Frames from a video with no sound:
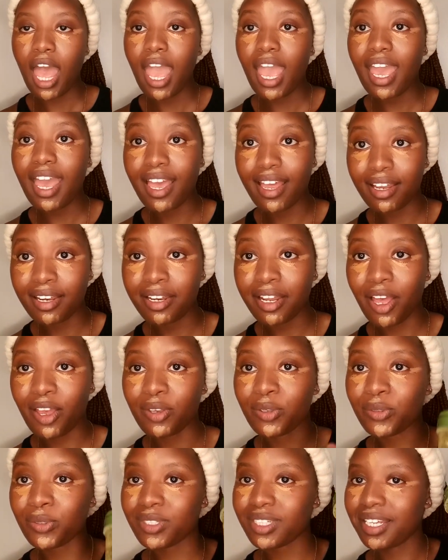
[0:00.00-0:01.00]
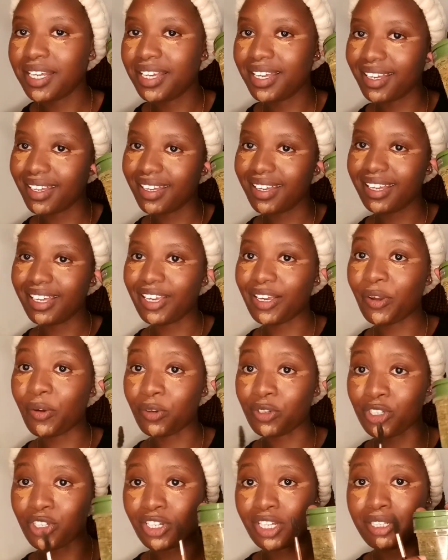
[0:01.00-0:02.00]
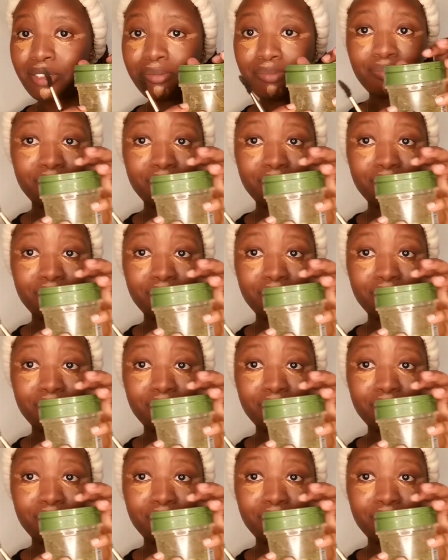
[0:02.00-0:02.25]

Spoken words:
And I use Eco Gel